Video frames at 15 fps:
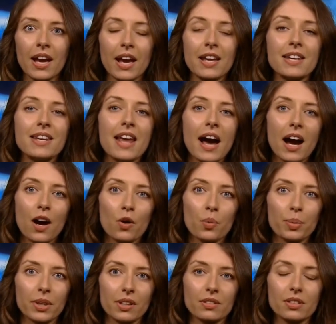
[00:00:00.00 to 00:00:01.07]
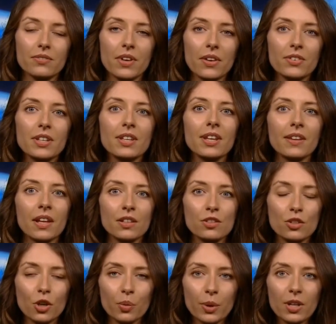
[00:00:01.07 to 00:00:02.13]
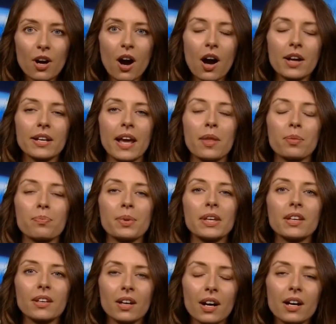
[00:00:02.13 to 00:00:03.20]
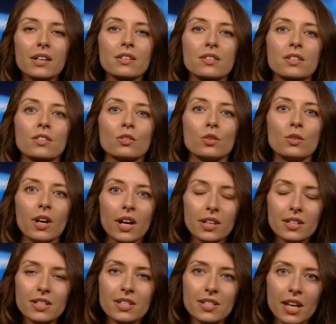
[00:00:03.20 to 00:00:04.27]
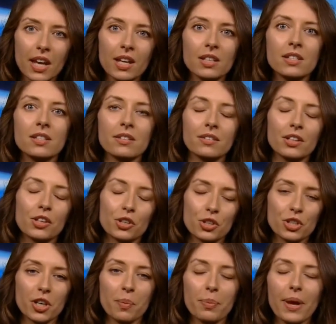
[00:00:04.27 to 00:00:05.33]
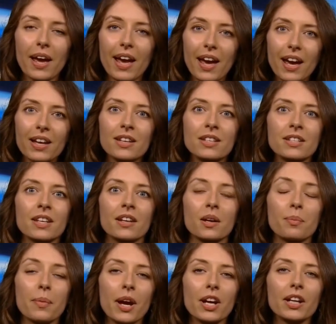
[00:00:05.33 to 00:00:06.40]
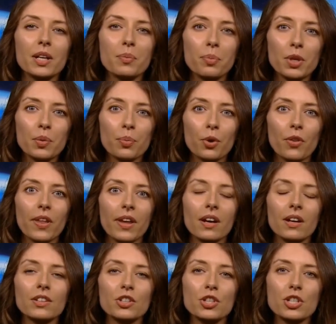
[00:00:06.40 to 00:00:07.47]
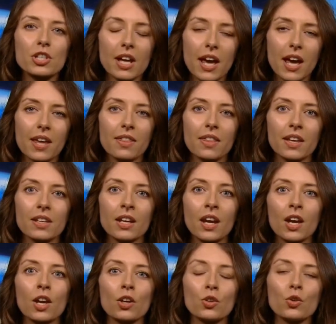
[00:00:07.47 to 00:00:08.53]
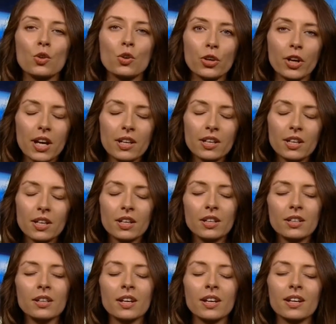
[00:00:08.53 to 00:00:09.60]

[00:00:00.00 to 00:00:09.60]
And now, because of everything that is going on, and because United States leadership and American people, they understand that Ukrainian